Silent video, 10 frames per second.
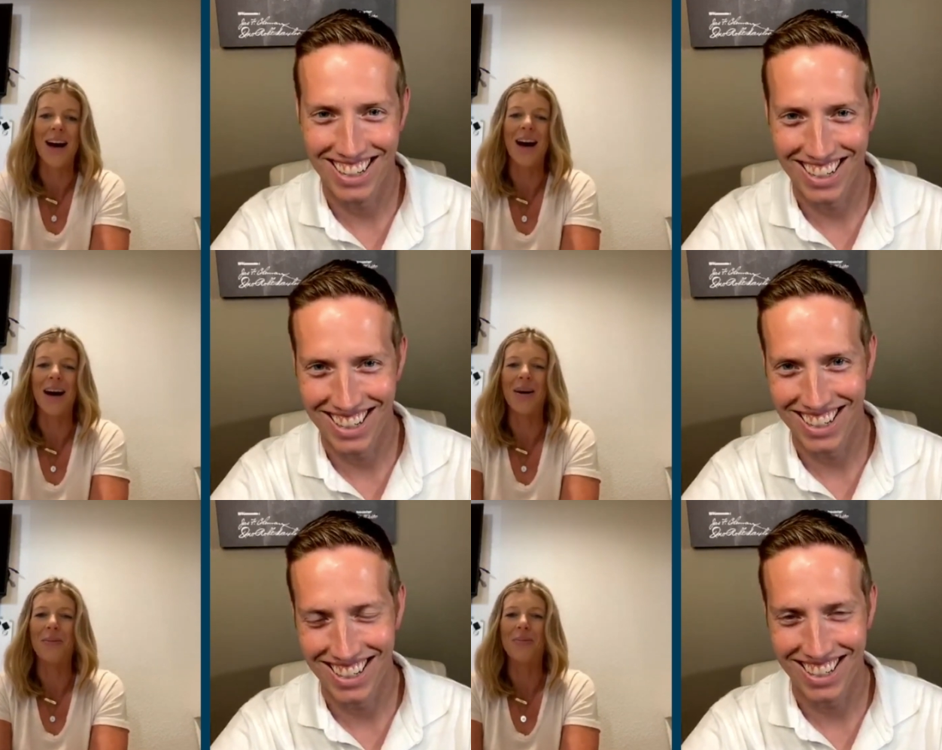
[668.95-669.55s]

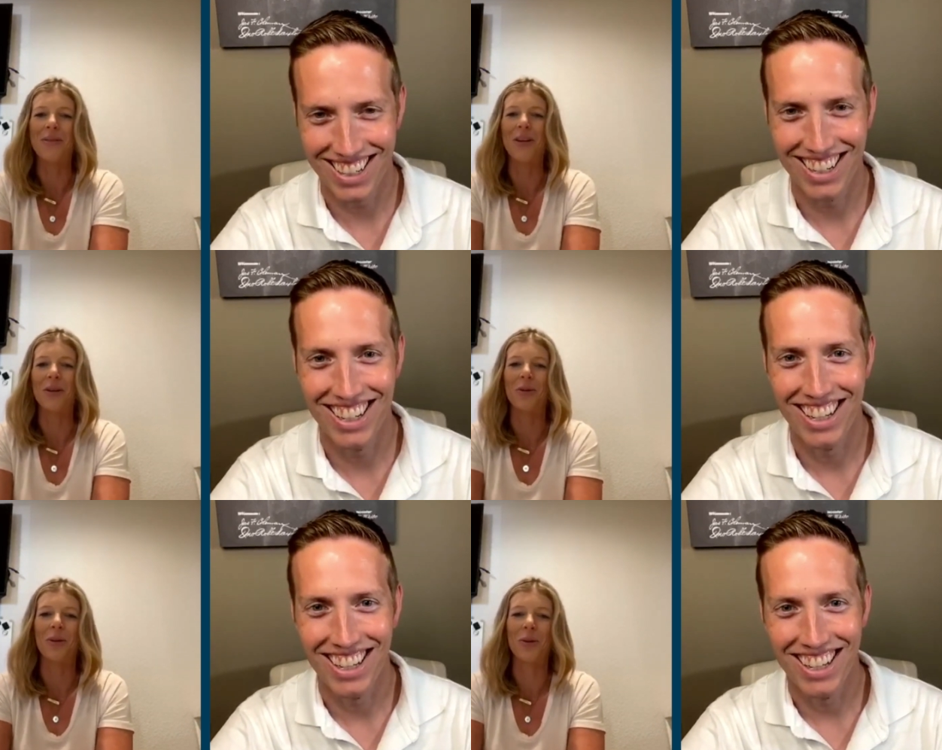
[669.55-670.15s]
Speaker 1: um, you
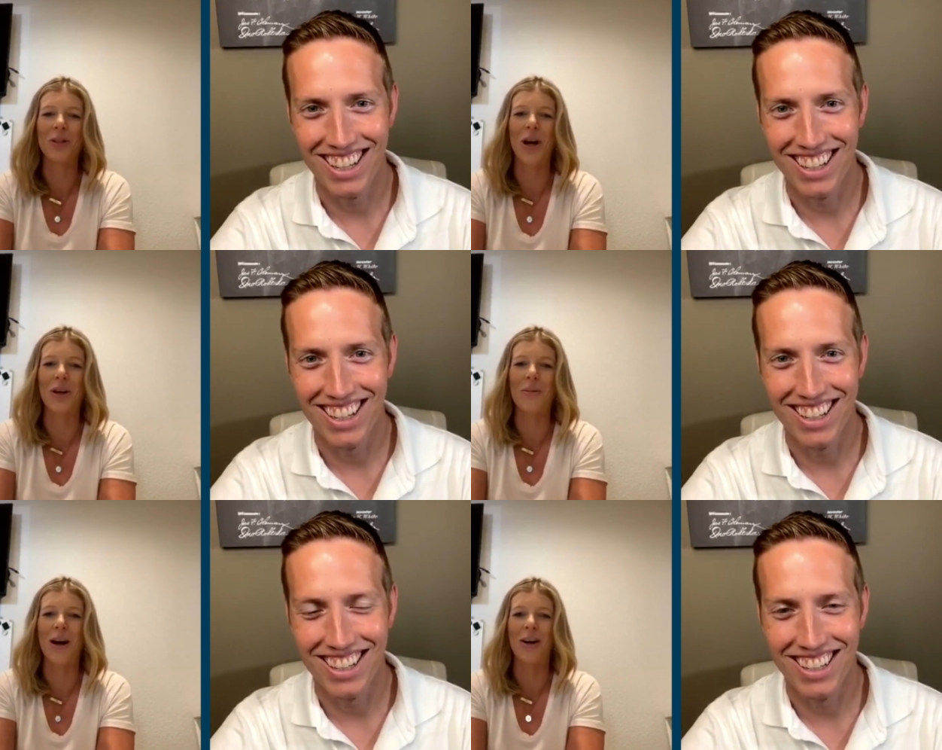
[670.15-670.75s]
know we'll we'll
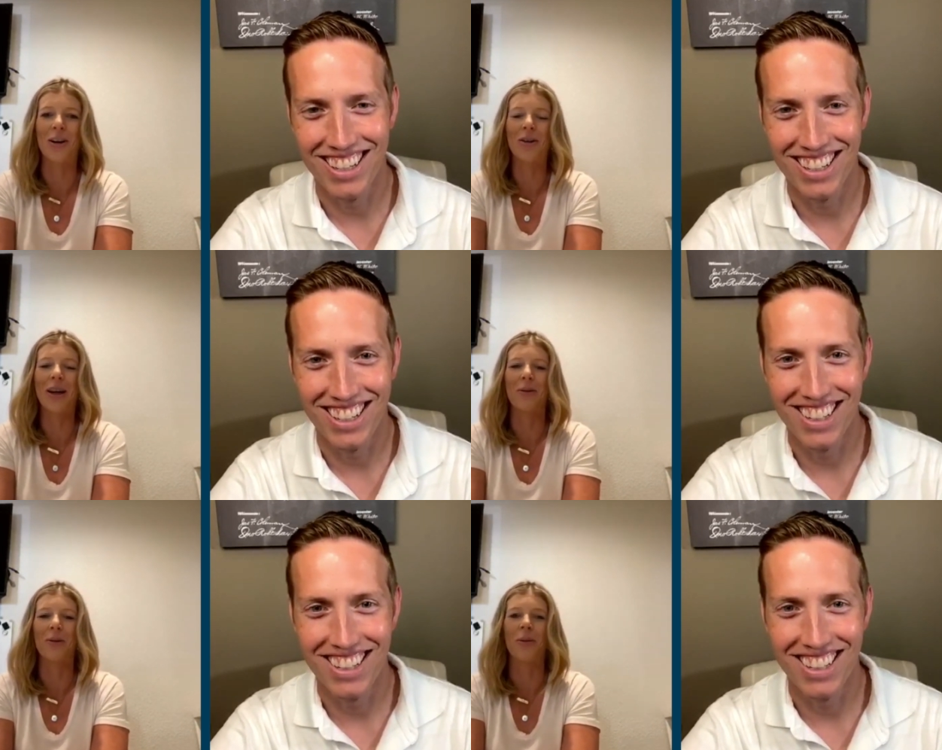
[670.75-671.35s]
talk about
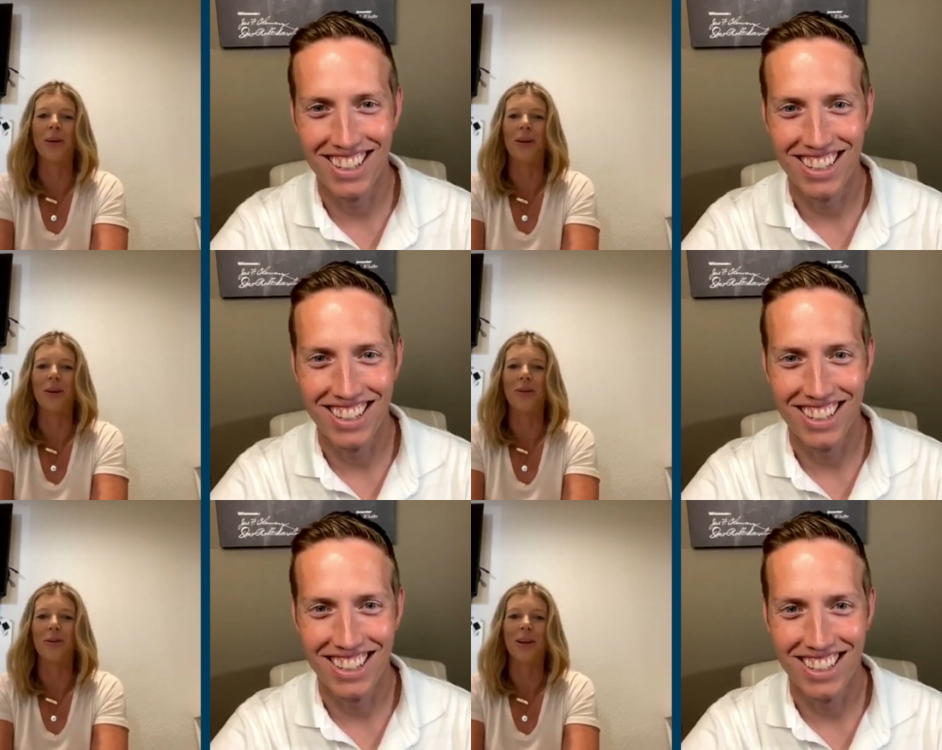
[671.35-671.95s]
okay well you
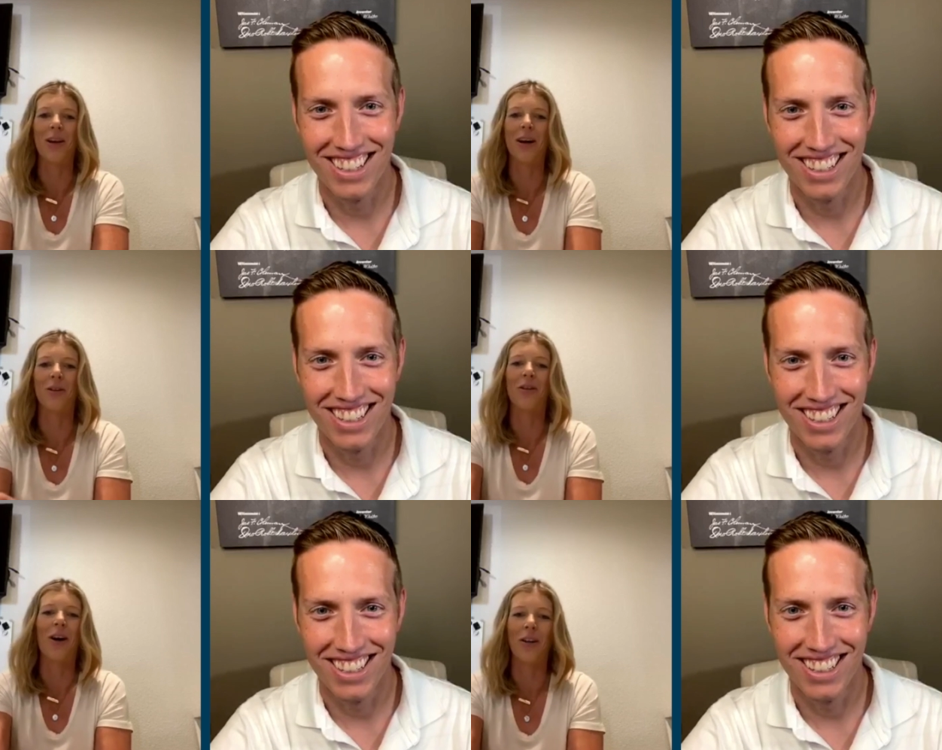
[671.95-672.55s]
know the client
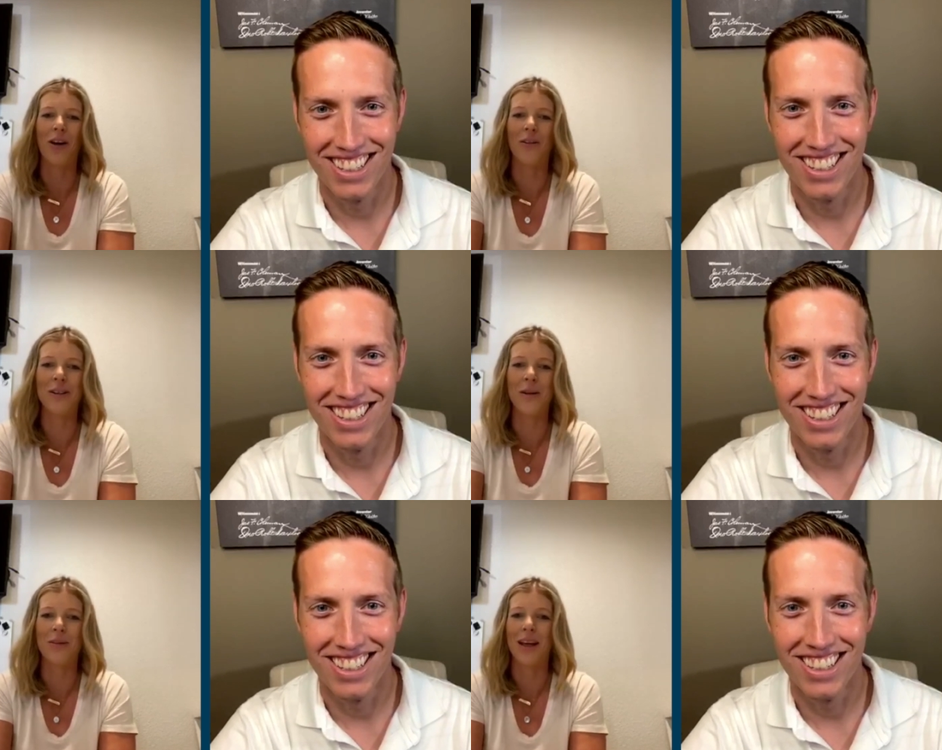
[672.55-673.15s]
will fall in love
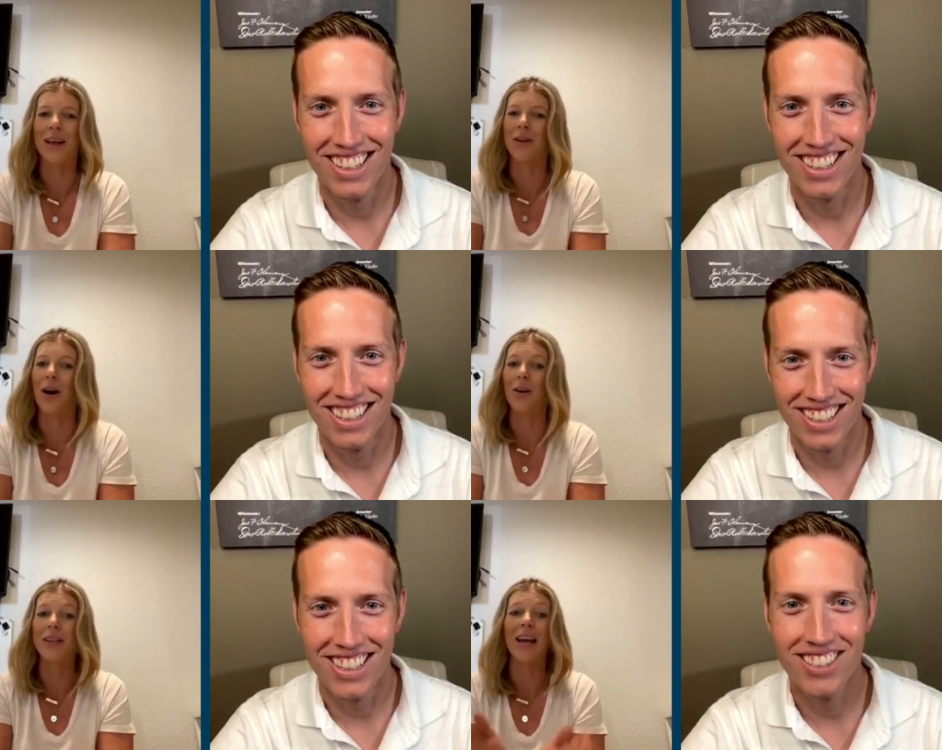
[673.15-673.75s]
with something and
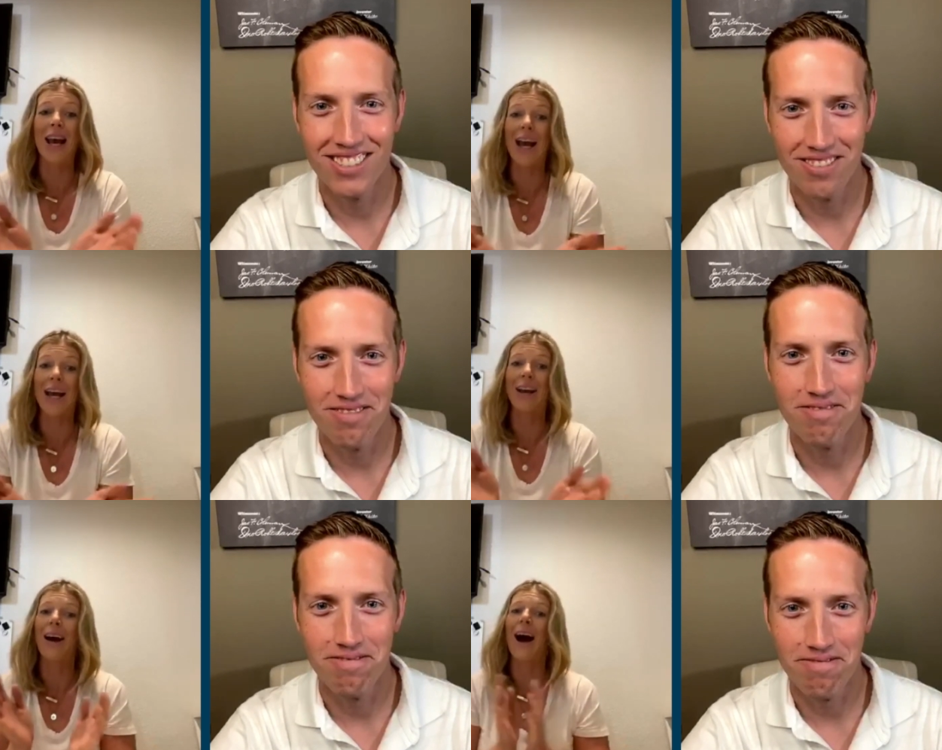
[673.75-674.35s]
I'll say
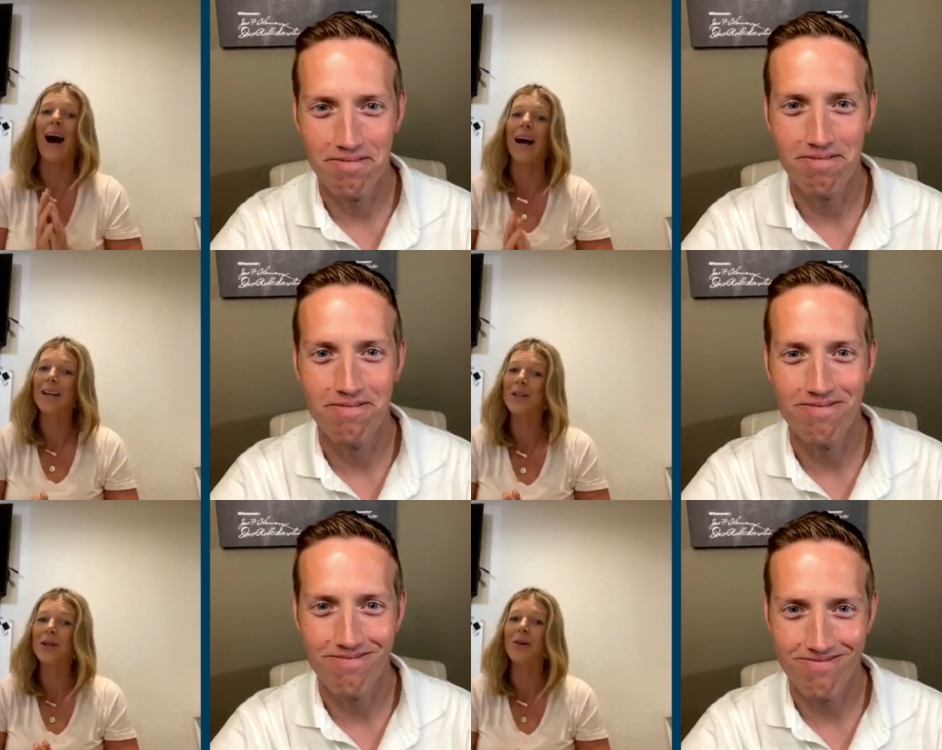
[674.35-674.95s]
hey I
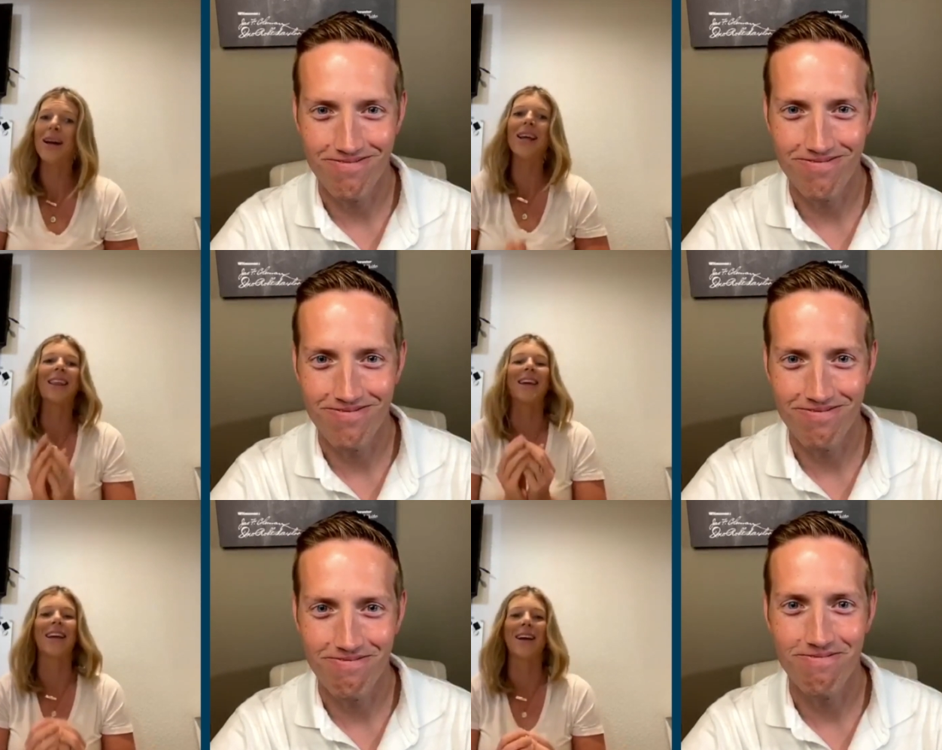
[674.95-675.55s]
can do
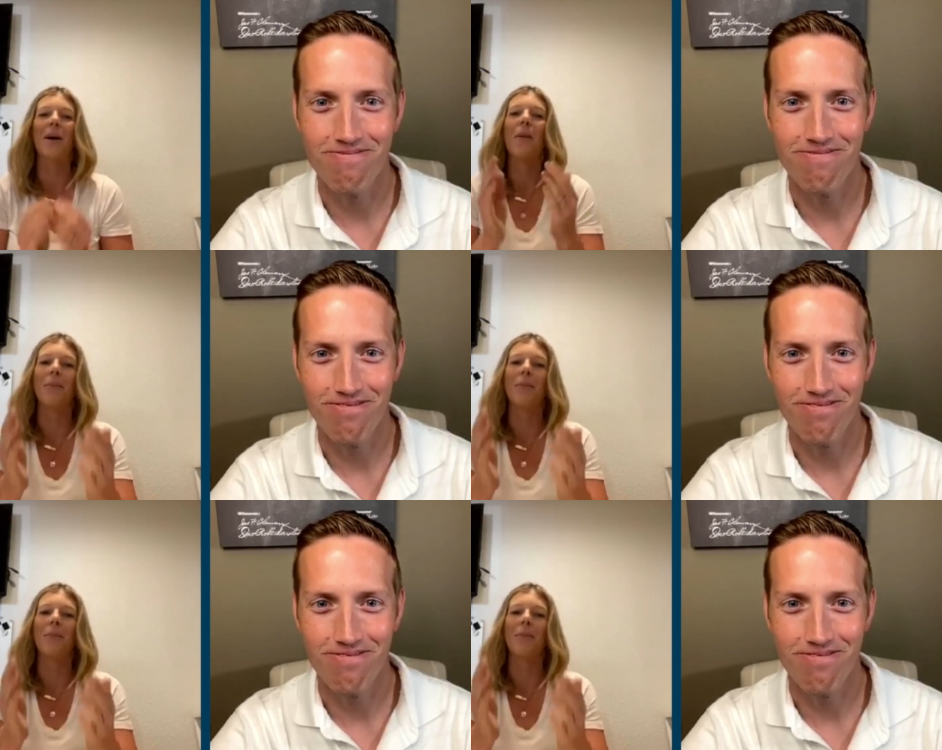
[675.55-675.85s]
anything